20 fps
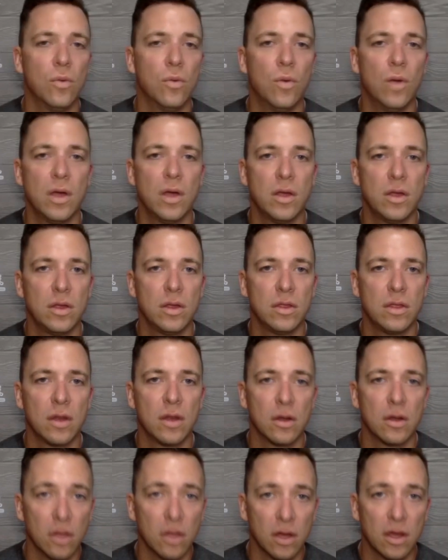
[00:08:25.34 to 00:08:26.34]
what
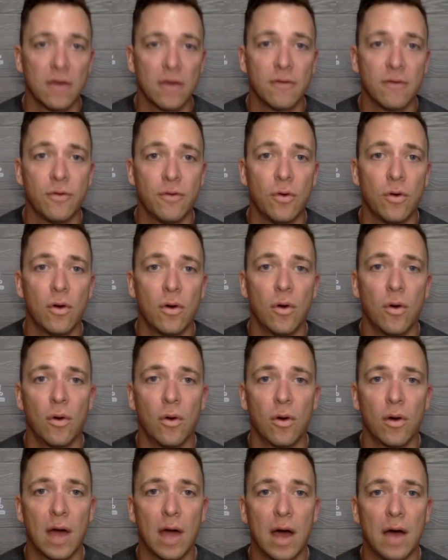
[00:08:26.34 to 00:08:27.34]
they're looking for
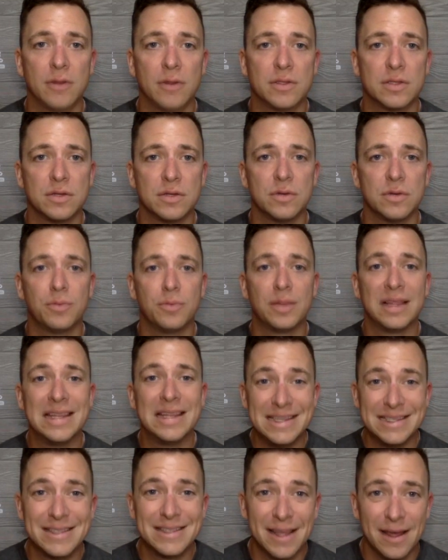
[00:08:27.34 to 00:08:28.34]
or how to
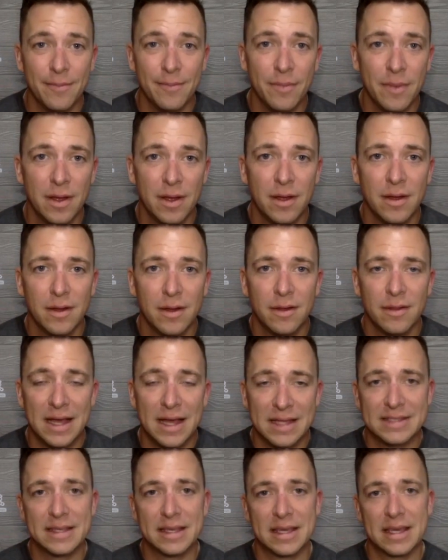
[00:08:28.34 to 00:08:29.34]
please them,
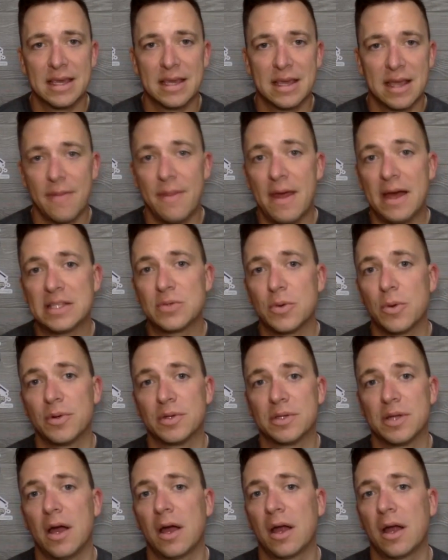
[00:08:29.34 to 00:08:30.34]
that's the key, and that's what
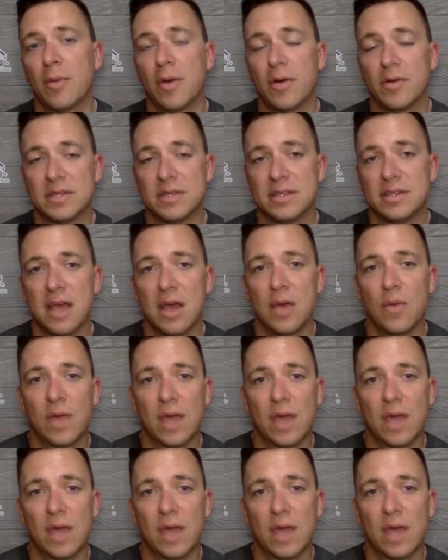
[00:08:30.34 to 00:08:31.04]
we're talking about today.